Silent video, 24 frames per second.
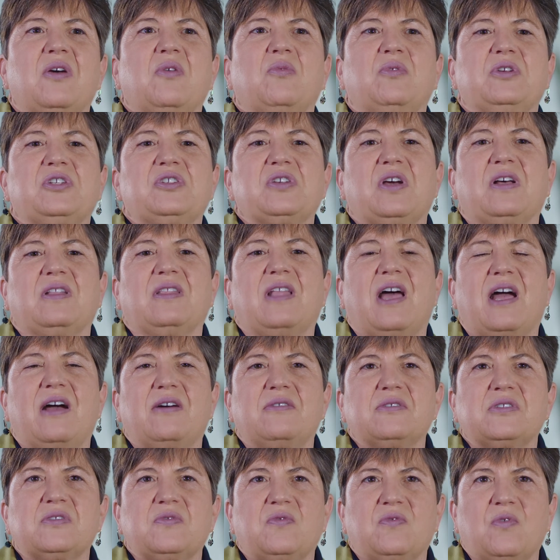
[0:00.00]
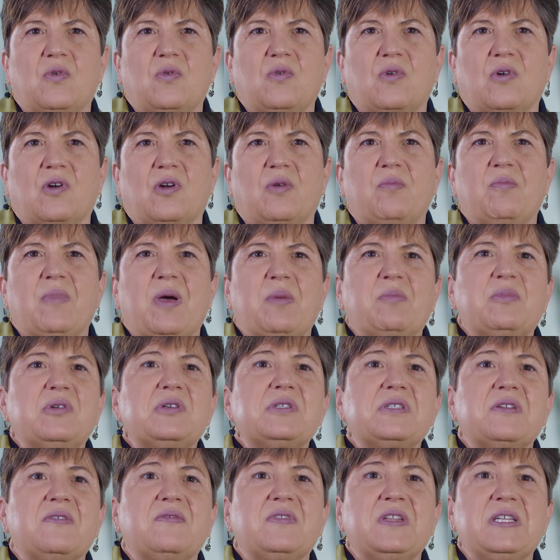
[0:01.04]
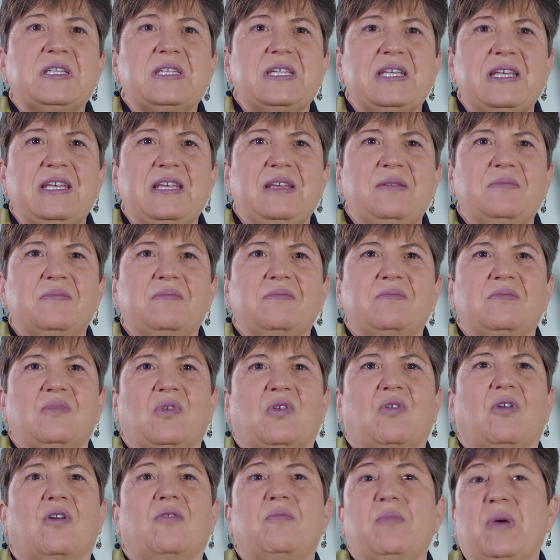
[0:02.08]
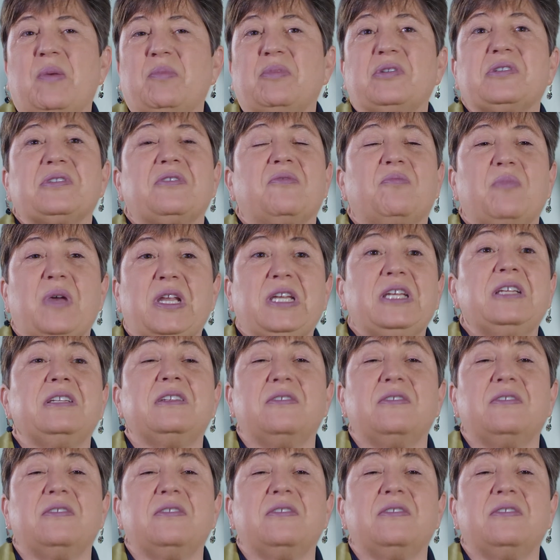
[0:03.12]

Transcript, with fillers: which allows for members of the team, or members of many